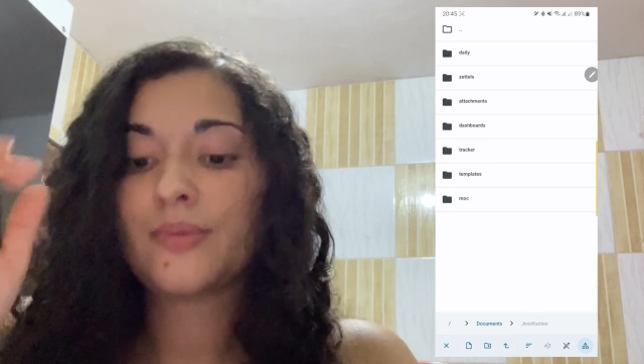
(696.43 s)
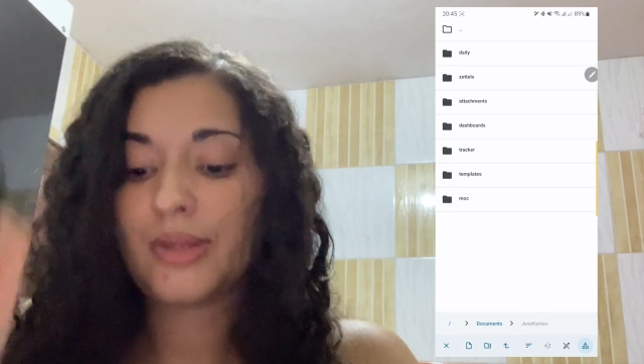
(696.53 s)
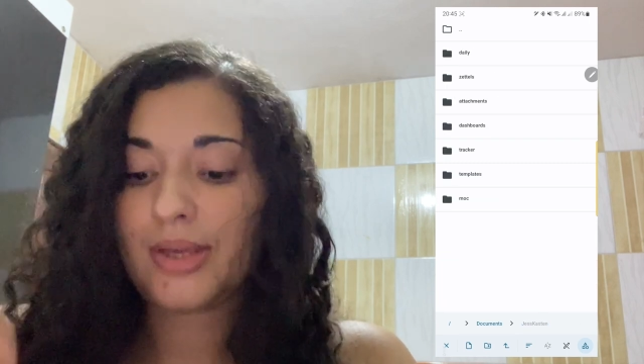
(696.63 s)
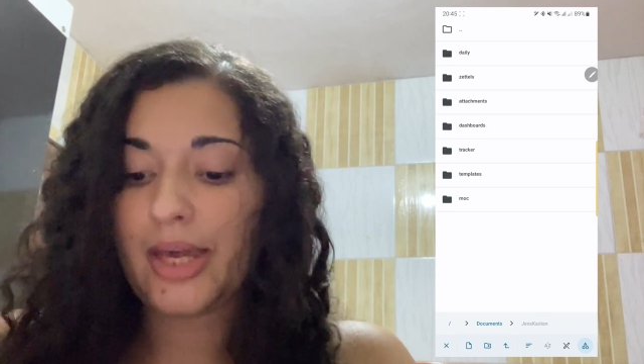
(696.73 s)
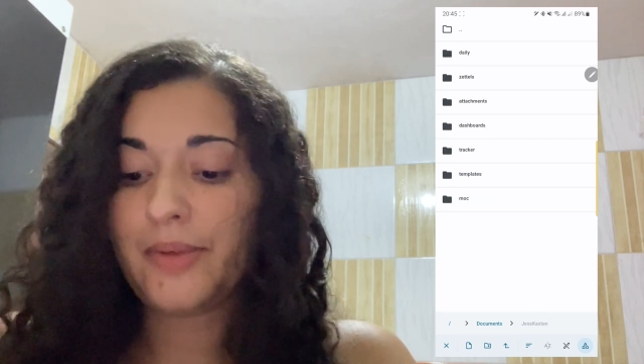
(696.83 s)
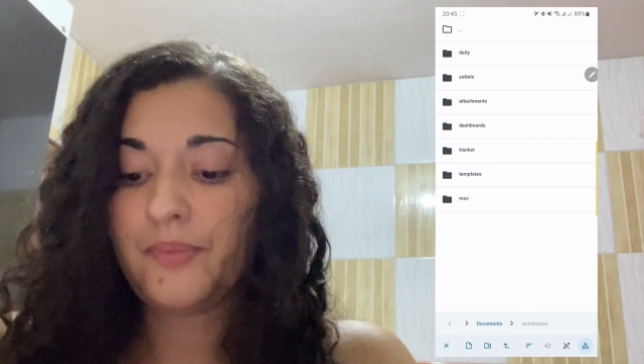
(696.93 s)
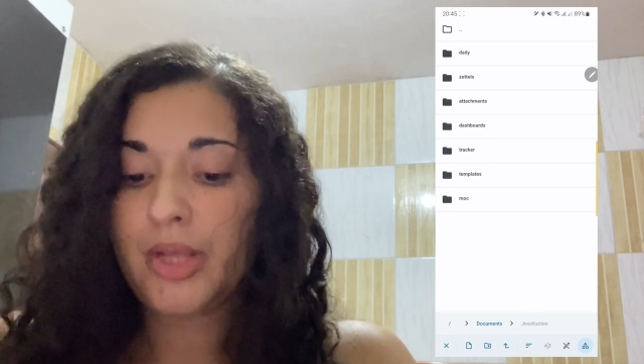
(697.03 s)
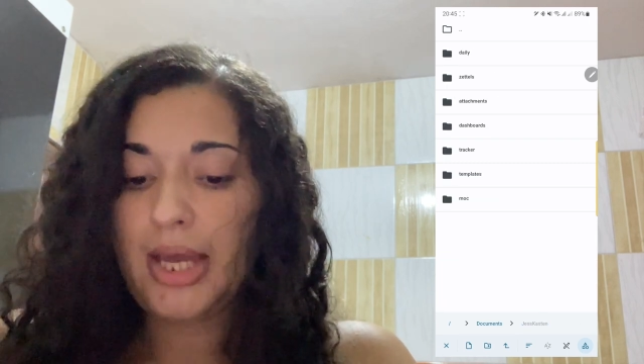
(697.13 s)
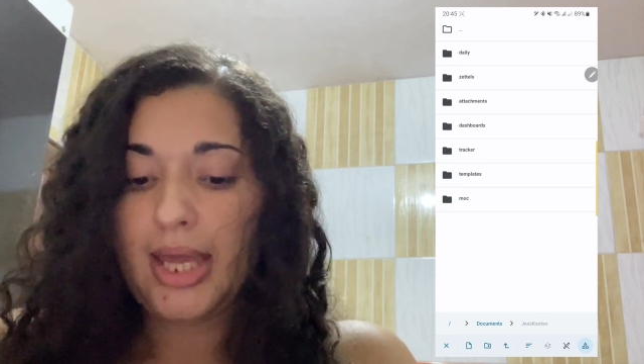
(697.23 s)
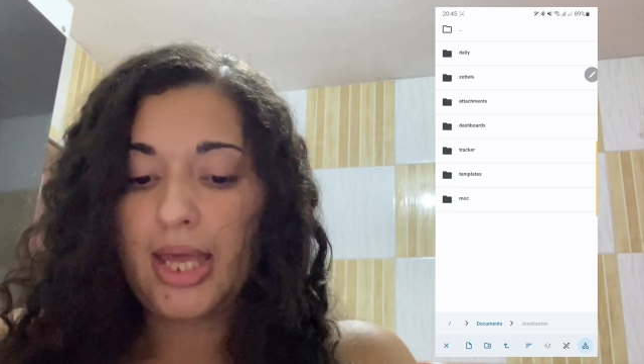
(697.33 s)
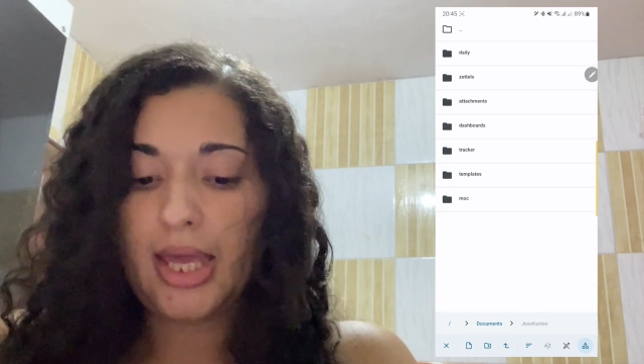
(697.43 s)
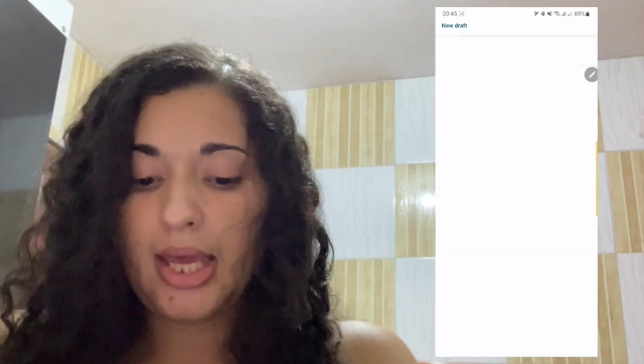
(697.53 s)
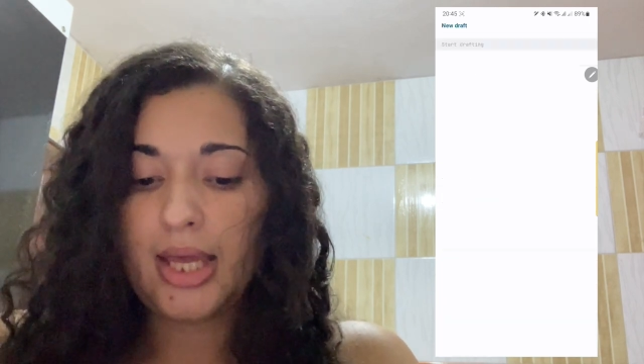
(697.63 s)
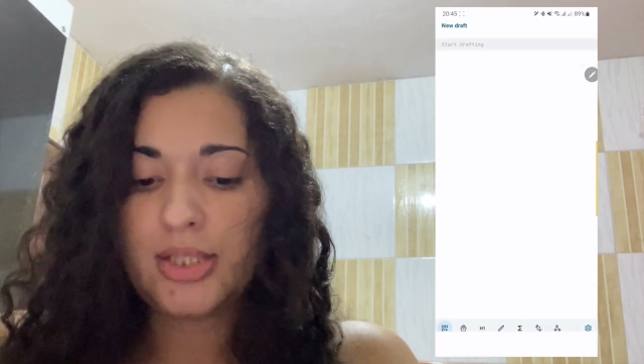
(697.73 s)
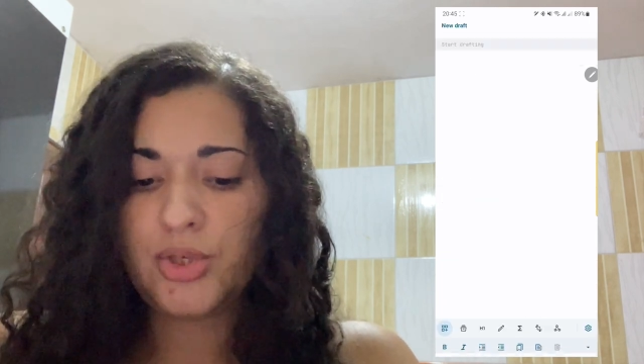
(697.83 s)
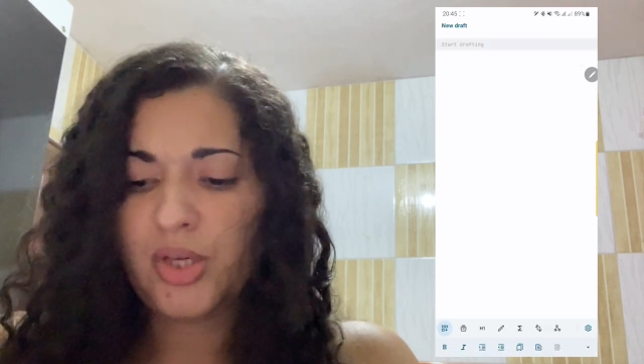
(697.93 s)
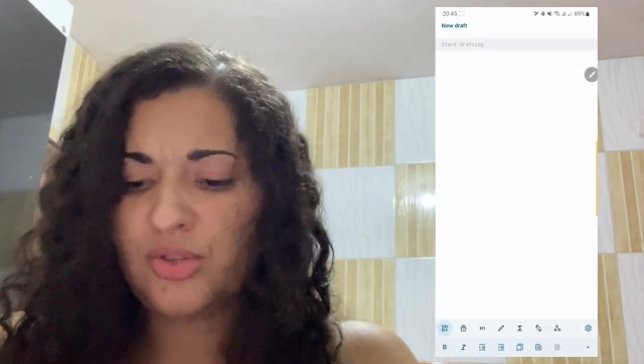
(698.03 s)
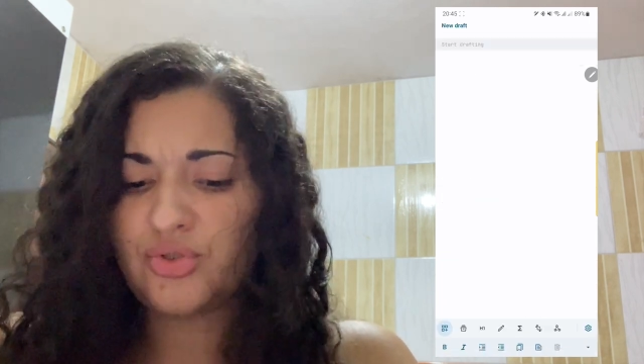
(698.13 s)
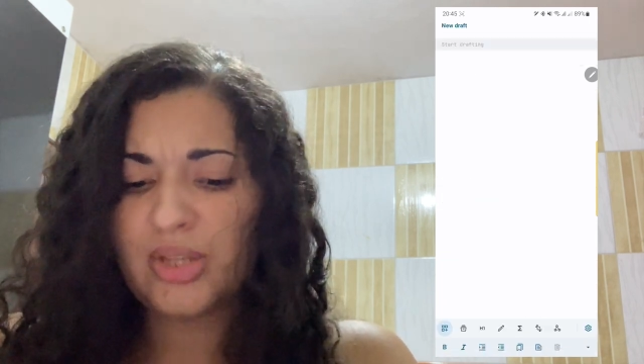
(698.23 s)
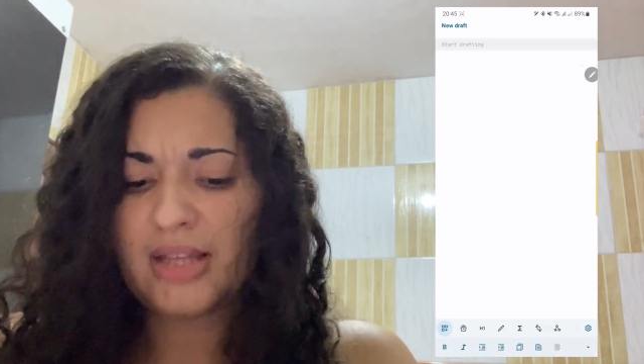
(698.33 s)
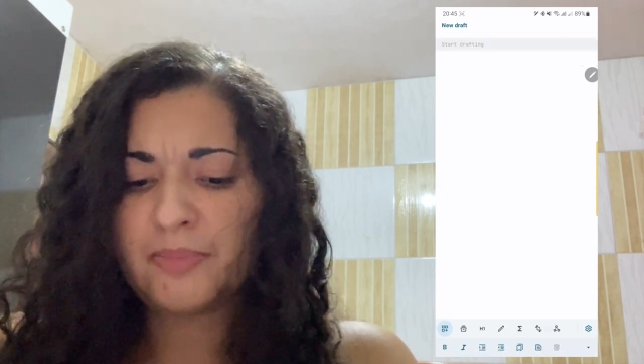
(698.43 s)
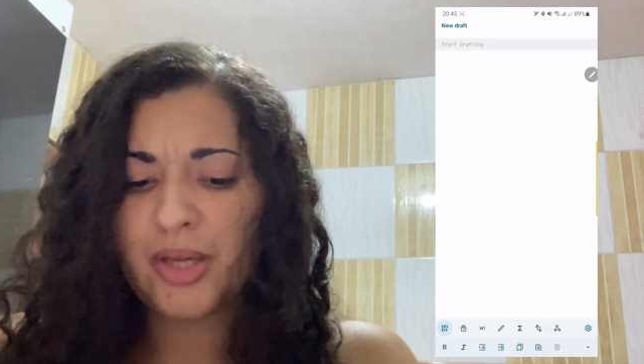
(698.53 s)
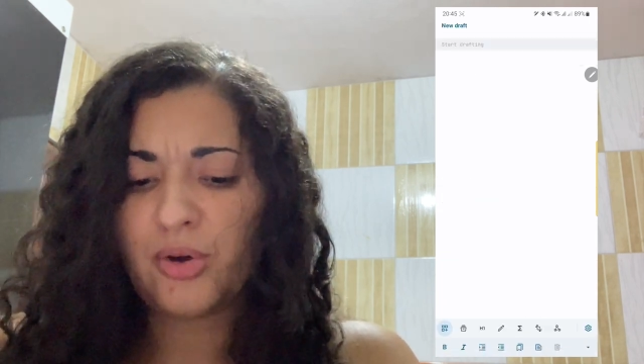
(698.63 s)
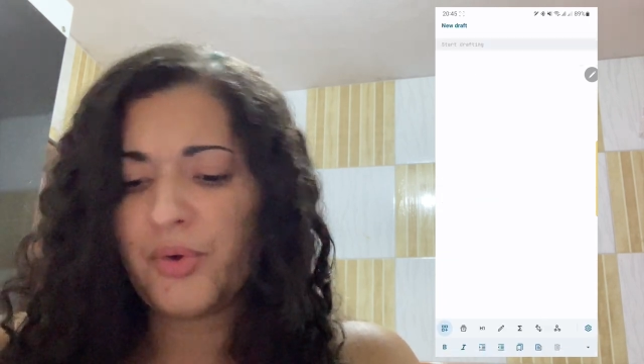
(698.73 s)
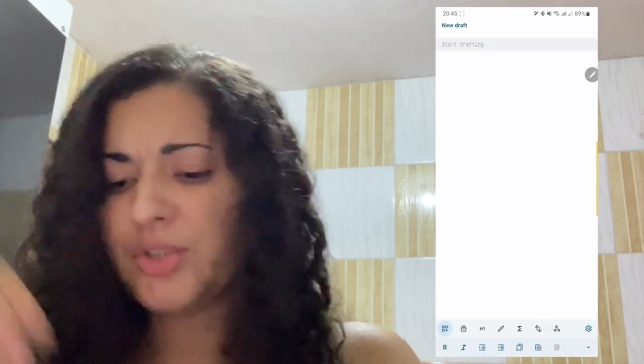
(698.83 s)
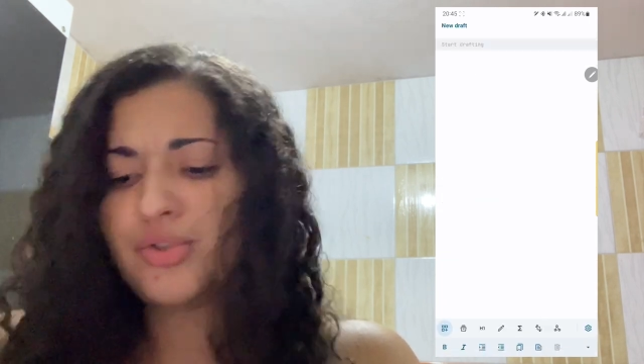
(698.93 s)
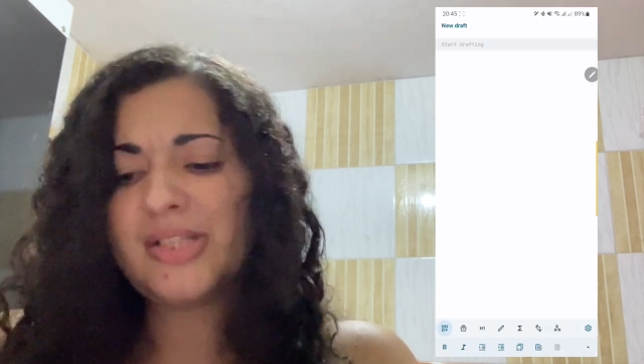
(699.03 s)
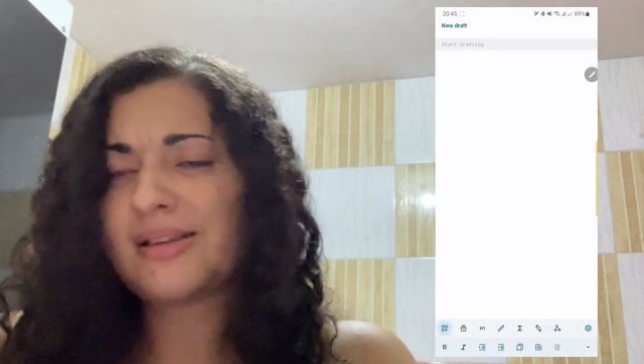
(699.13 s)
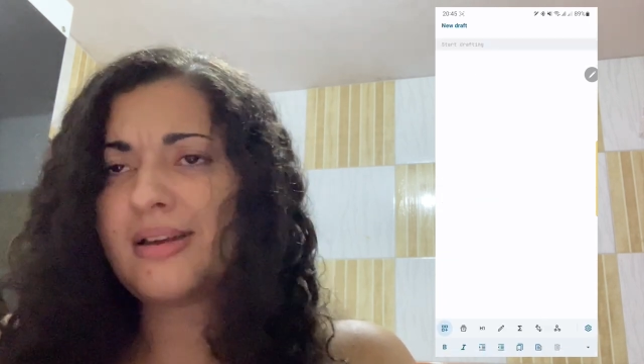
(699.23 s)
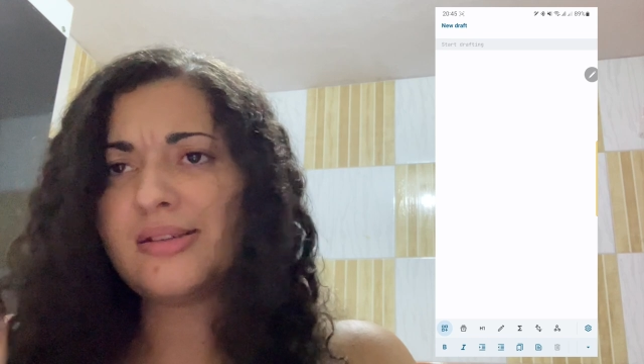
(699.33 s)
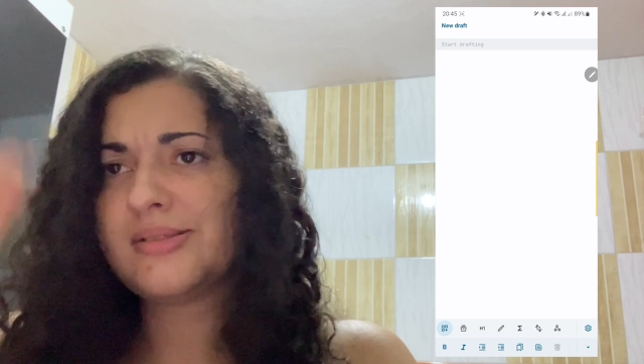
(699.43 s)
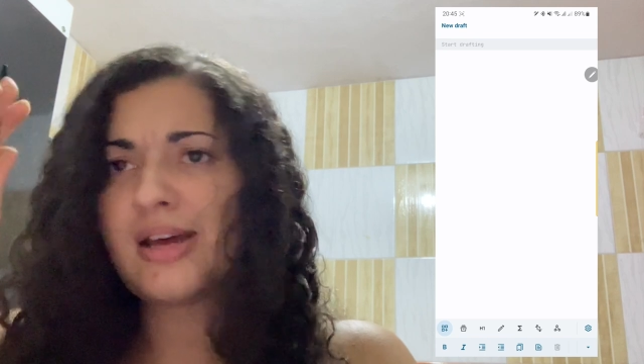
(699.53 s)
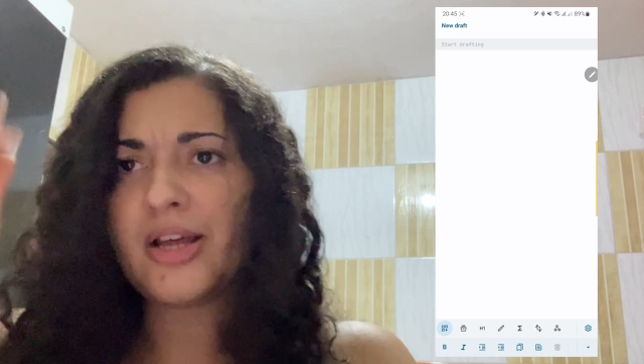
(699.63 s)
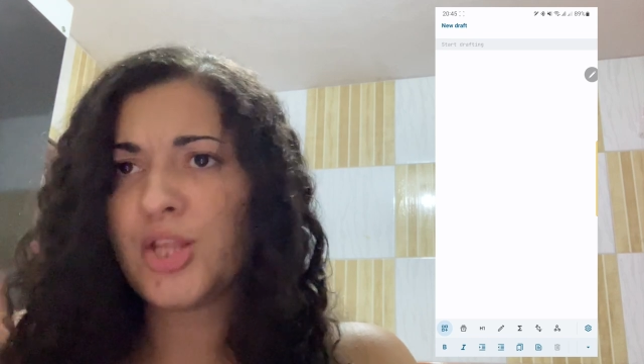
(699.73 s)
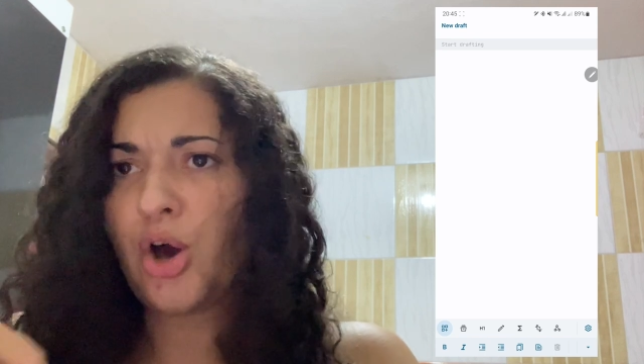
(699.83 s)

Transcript: Okay, and you can do that by going to the settings that an